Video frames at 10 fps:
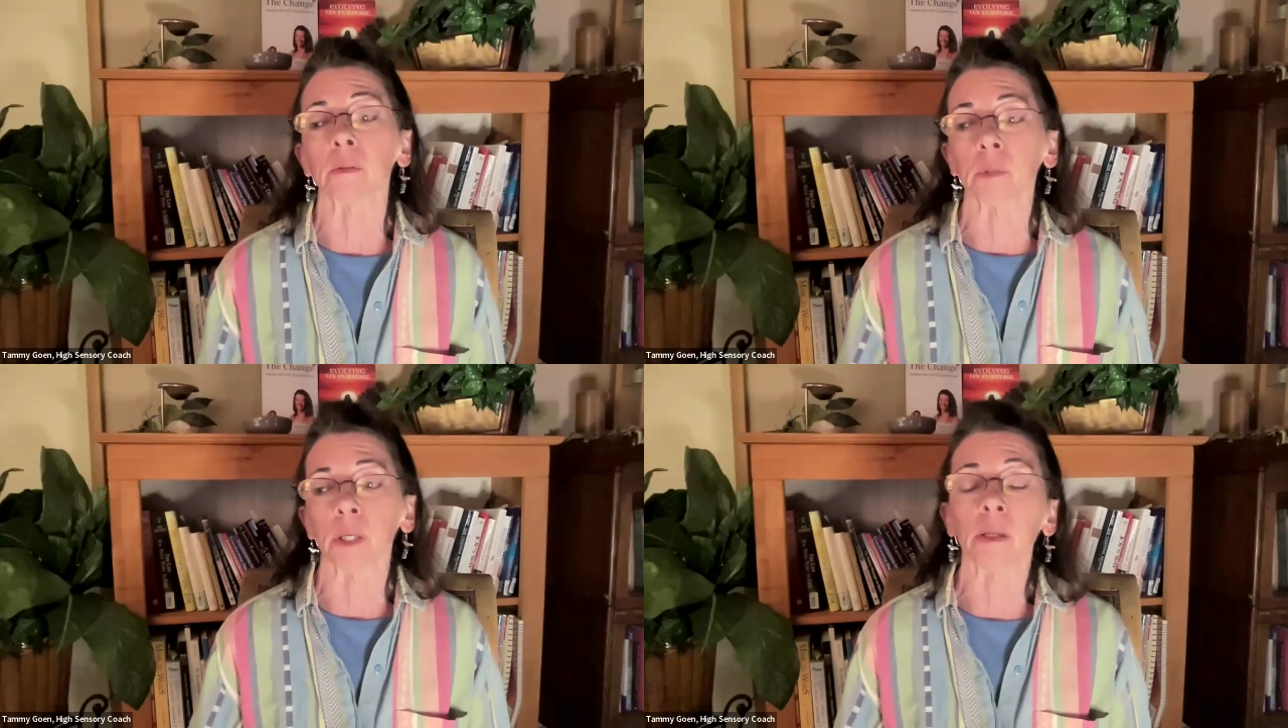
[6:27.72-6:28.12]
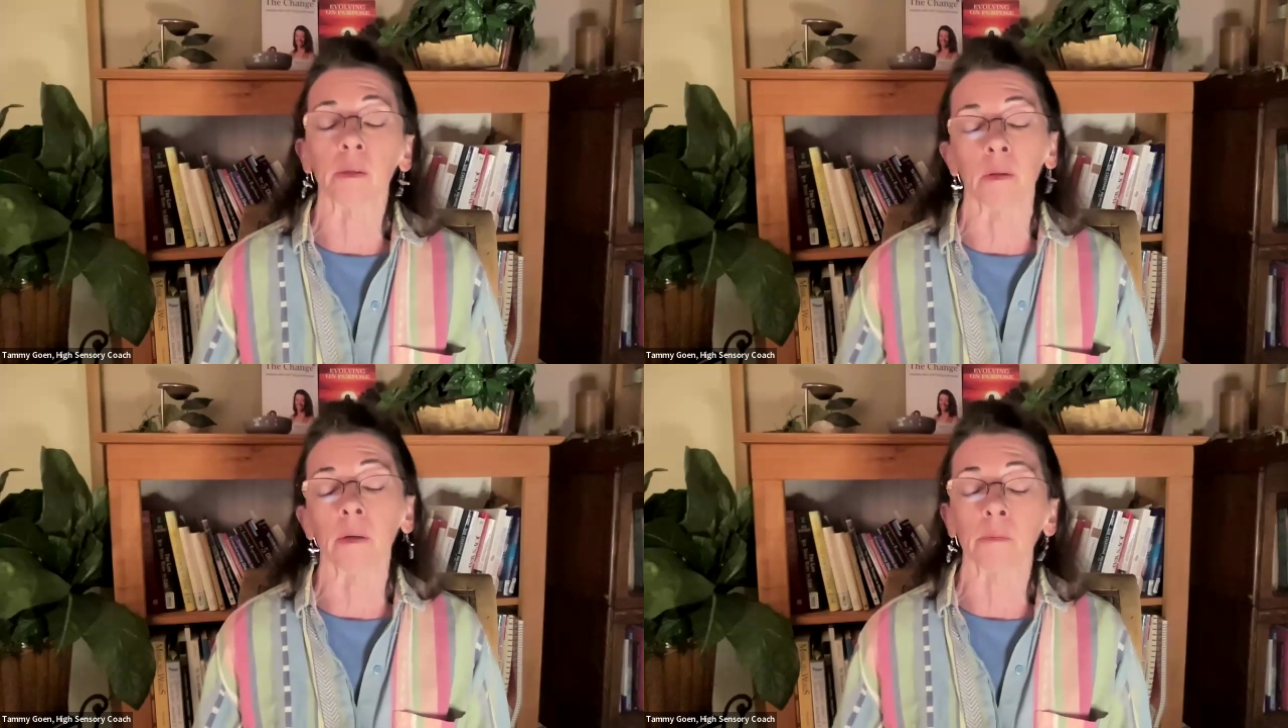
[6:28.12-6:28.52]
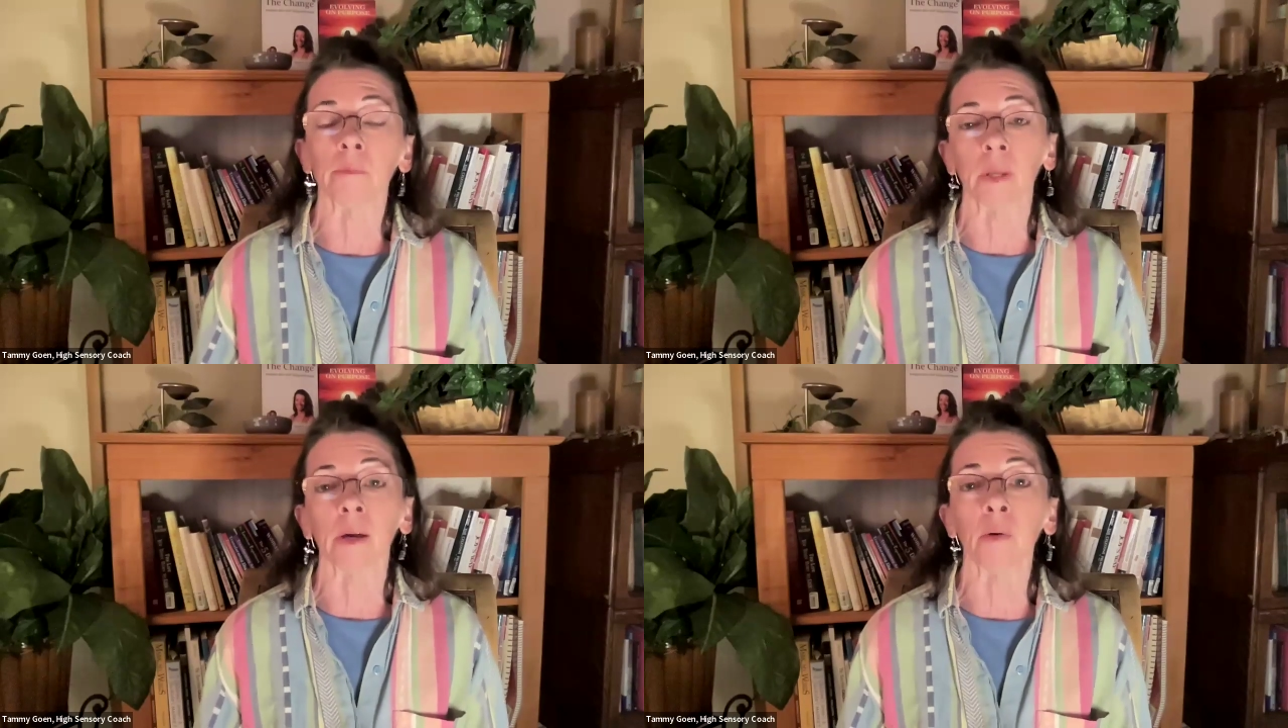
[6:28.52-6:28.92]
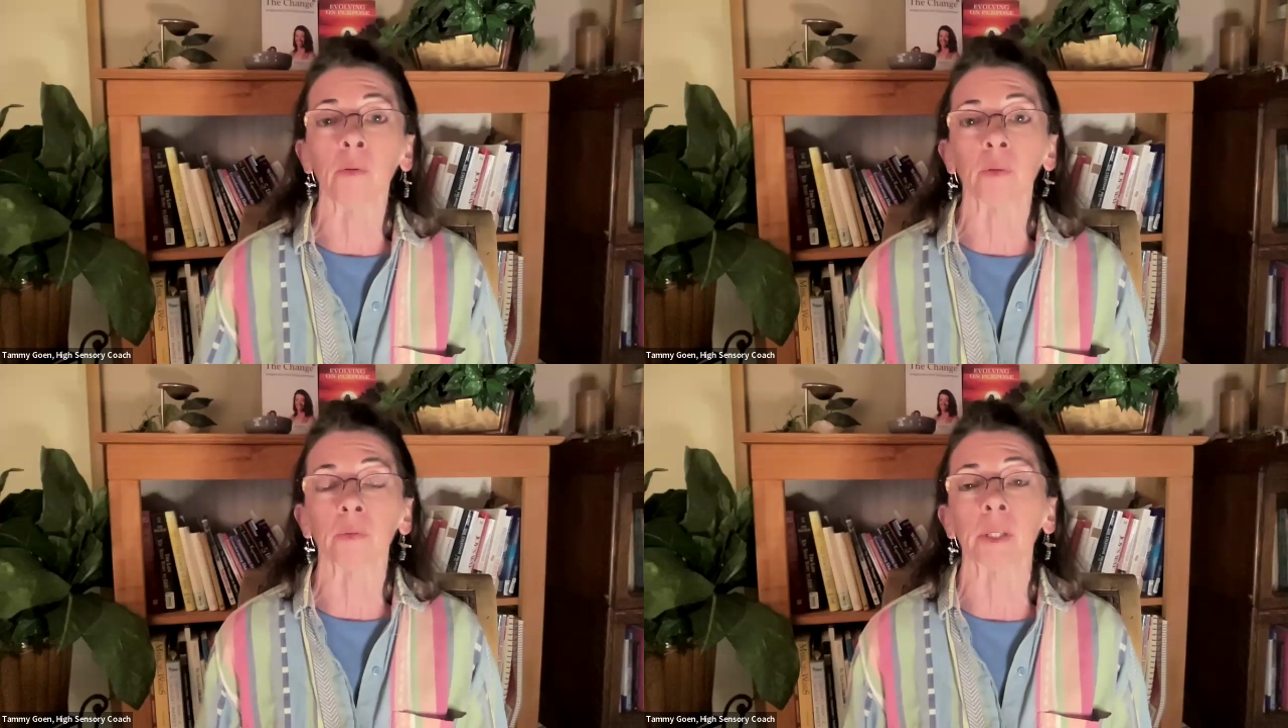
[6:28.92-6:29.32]
in the
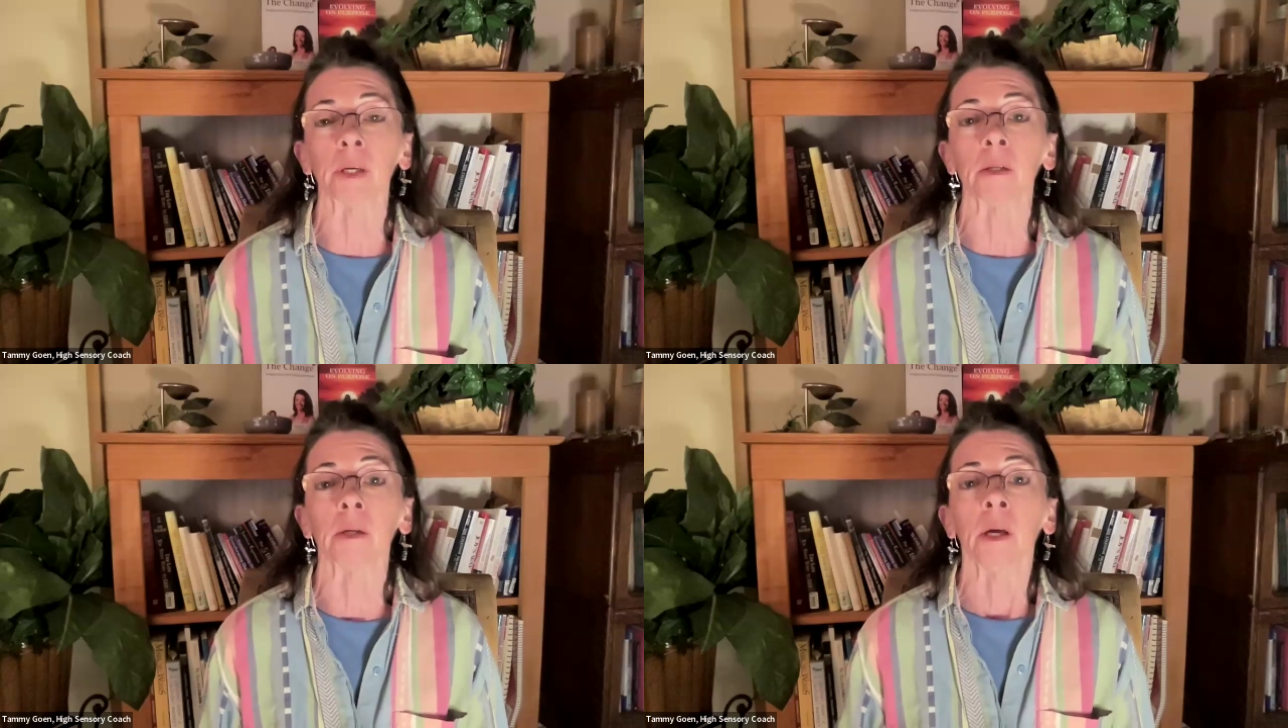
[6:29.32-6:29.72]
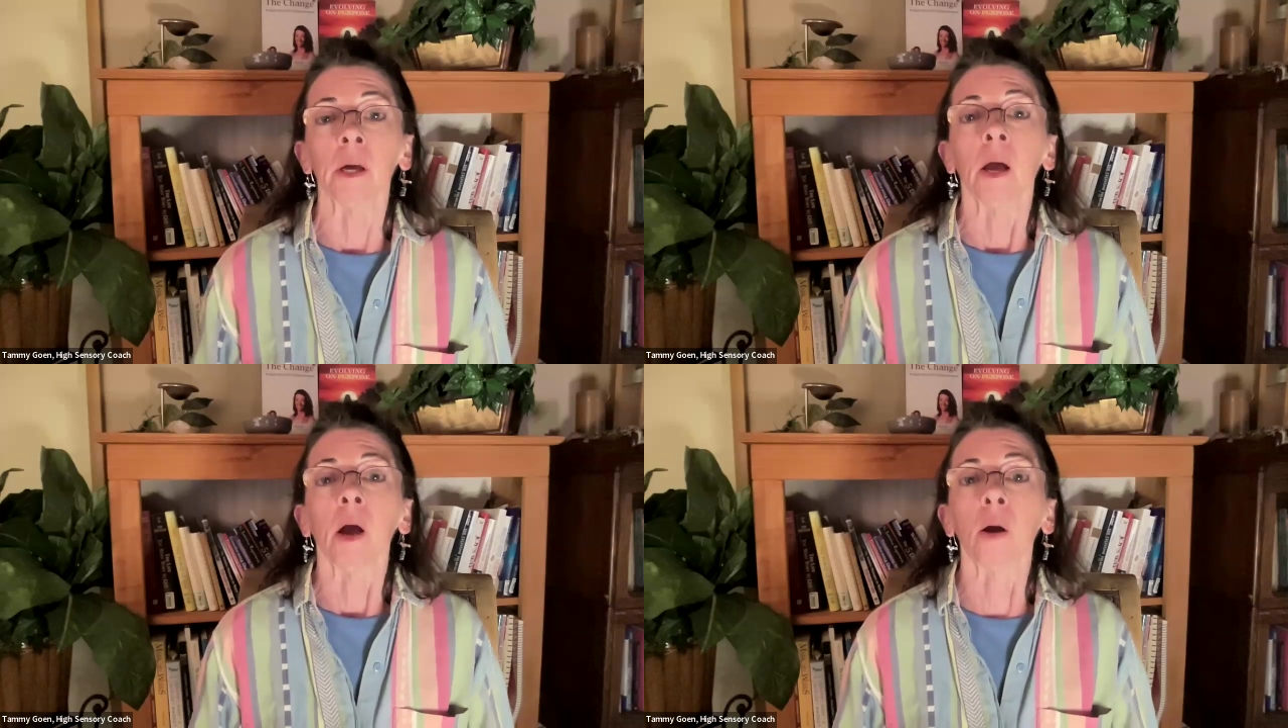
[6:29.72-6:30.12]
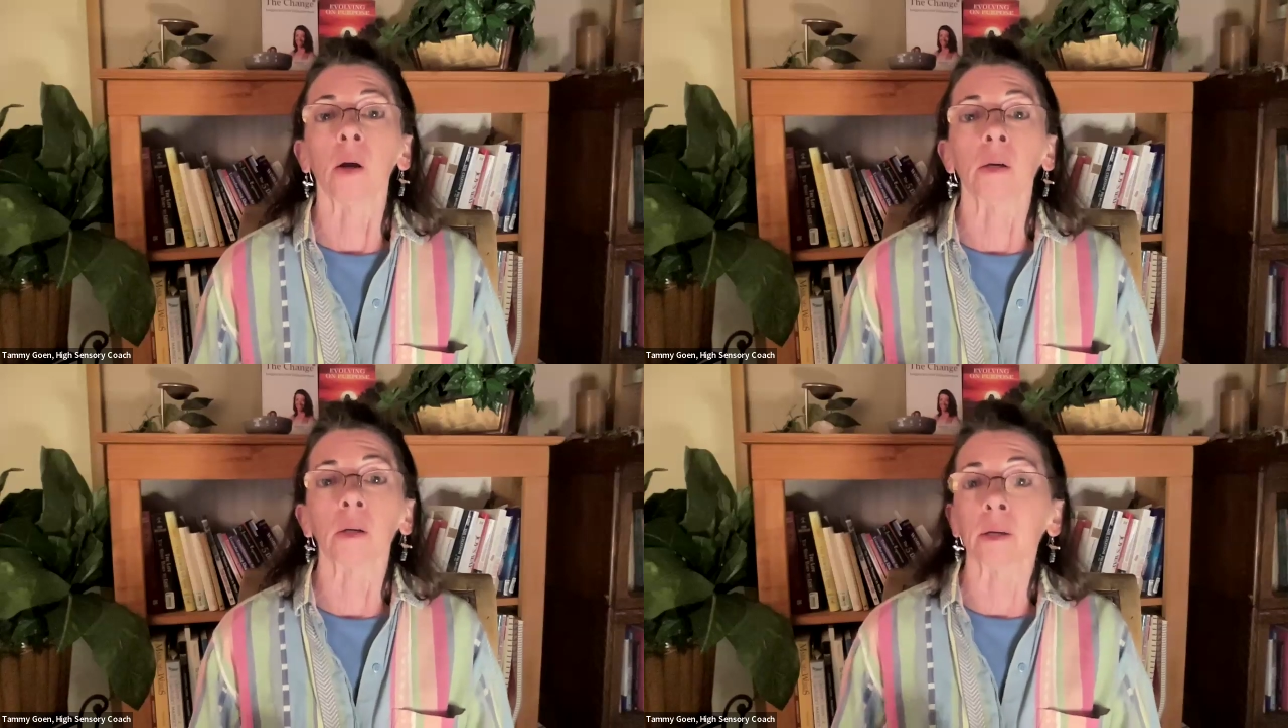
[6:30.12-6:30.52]
health arena are